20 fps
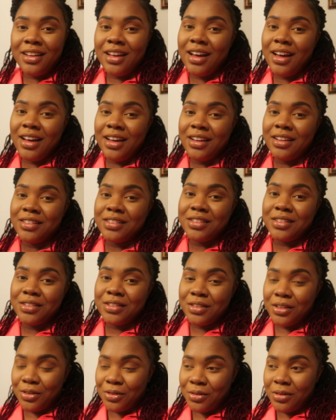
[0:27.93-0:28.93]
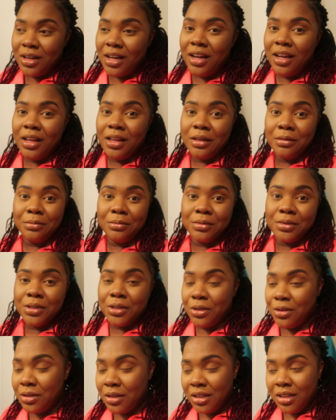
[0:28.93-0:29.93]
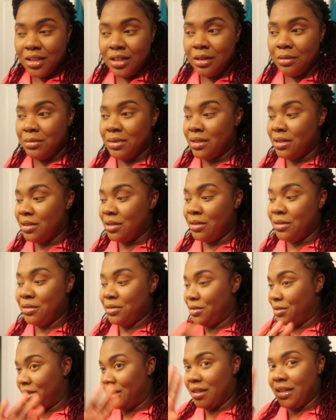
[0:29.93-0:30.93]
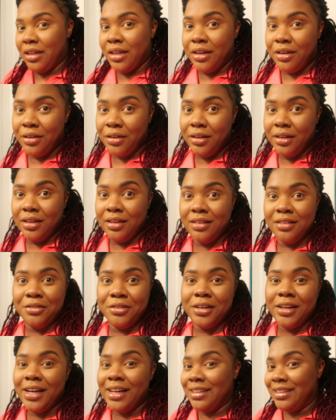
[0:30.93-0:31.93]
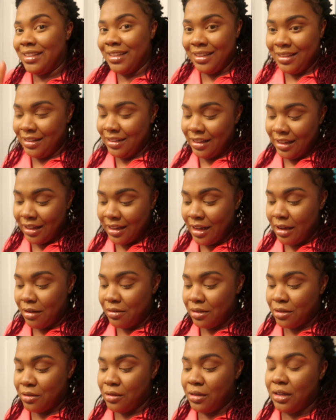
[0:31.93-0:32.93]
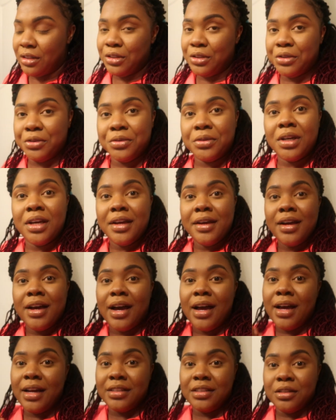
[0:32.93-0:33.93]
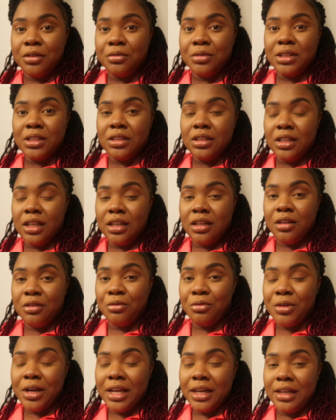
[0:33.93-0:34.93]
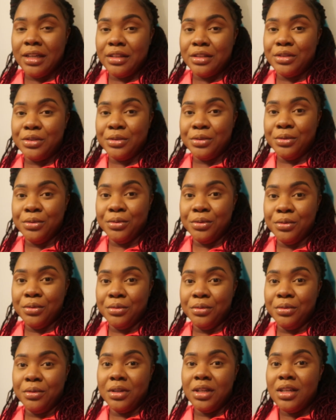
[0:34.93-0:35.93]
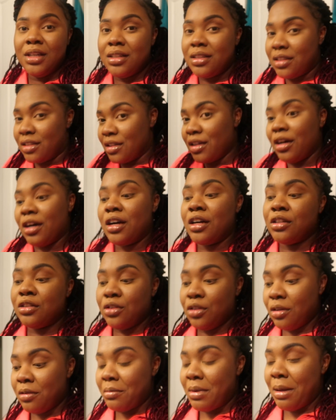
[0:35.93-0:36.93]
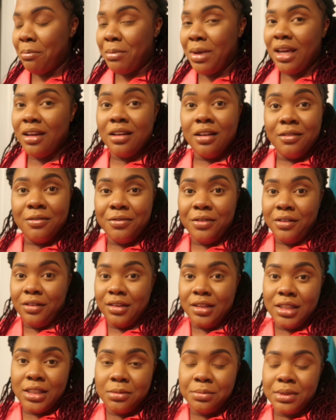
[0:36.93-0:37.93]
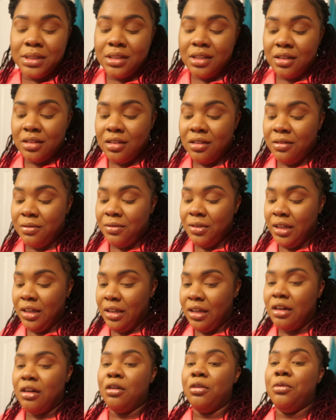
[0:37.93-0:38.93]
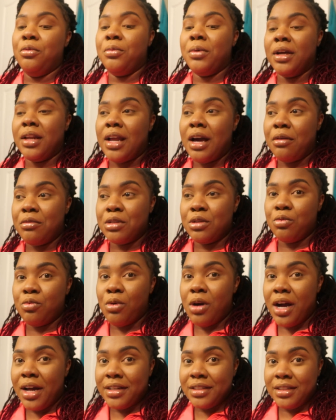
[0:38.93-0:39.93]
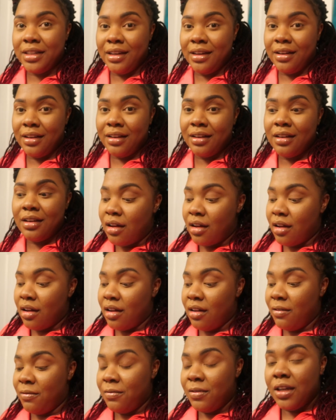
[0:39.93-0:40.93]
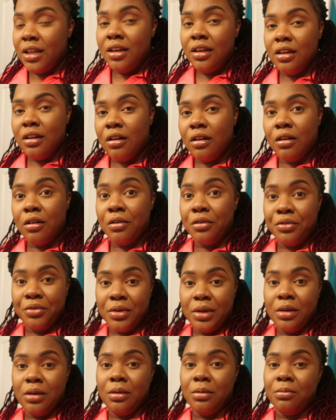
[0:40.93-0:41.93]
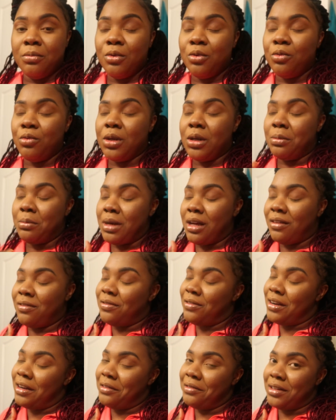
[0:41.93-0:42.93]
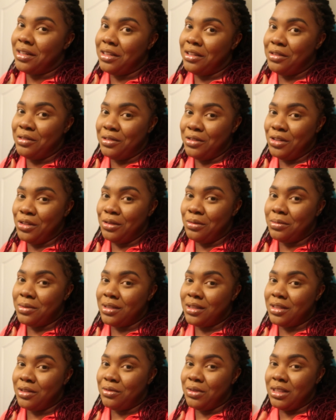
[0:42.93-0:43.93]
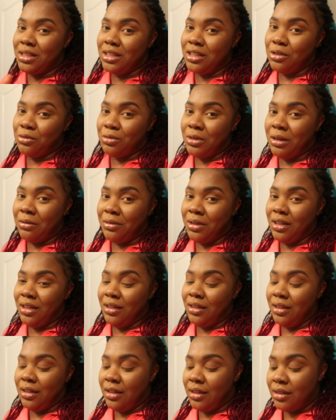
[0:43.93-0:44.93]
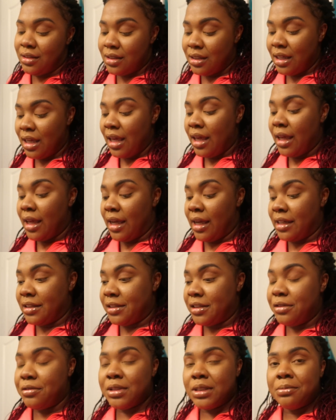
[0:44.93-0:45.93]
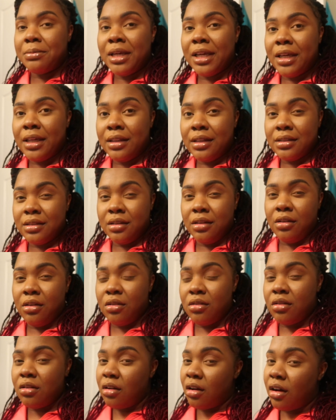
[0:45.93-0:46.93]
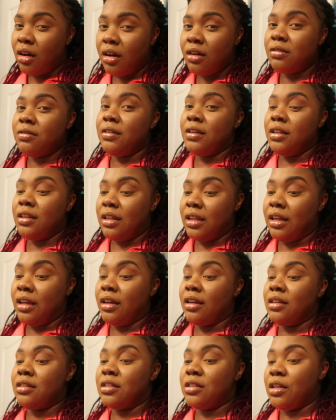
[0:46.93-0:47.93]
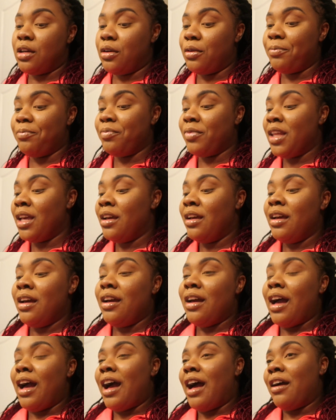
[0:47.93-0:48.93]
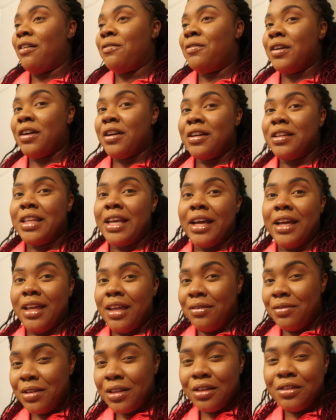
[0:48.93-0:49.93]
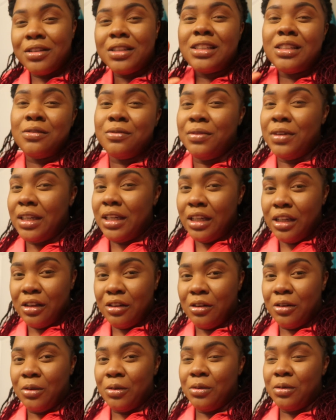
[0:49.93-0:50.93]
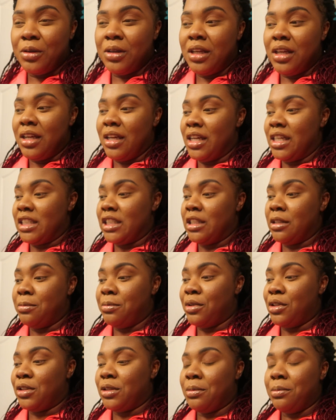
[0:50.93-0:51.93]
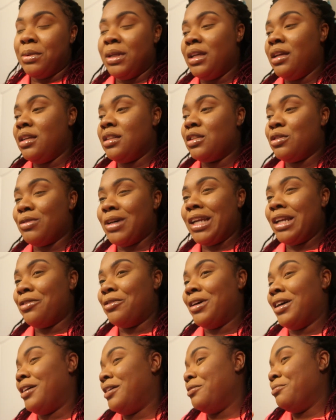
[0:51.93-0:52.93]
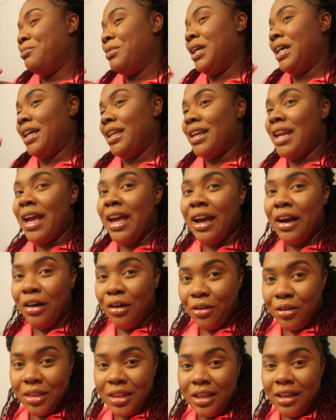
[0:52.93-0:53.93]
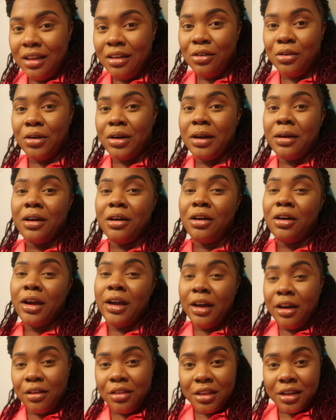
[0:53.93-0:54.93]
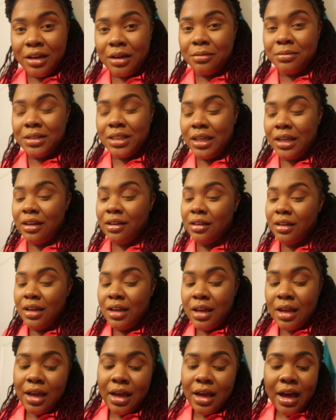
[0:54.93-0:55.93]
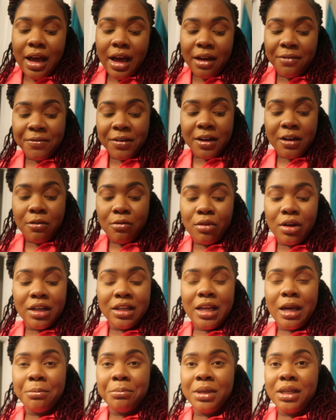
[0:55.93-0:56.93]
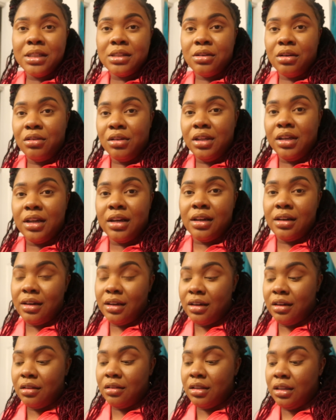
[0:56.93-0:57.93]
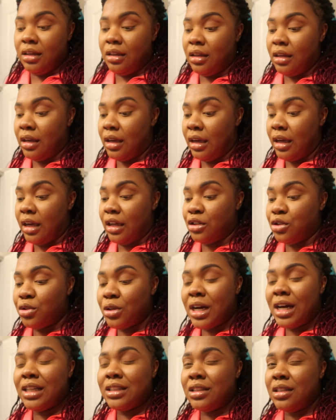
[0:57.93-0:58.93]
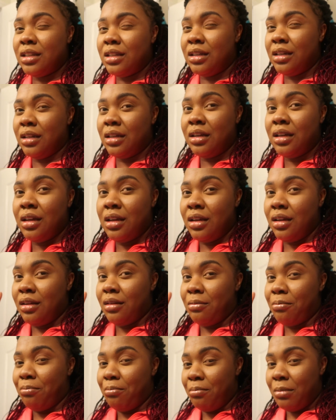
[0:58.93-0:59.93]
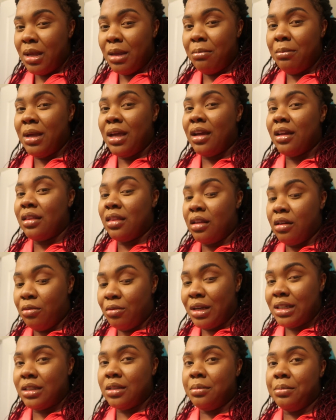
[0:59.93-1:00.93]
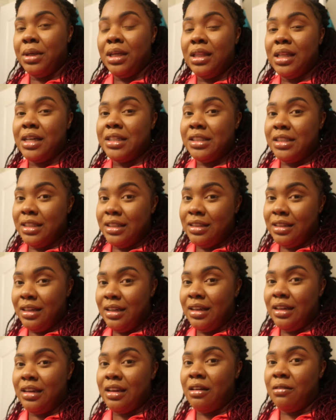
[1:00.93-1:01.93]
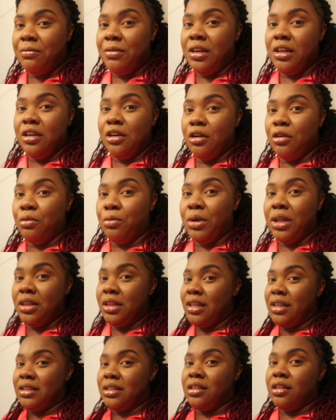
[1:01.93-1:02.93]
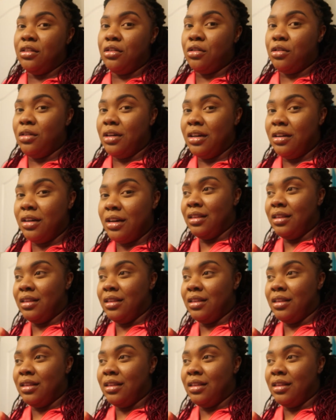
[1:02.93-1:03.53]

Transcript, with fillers: Guys, so I am totally coming to you in an area where I didn't think I was going to. I actually was getting ready to start doing my makeup for this particular video when I was watching a video from one of my favorite YouTubers, which is Raven Elise, and she was making this little coffee thing. So I figured that even though this video is supposed to be surrounded around being healthy or health update, I figured why not be totally unhealthy and try to mimic the recipe that she did in that video with this little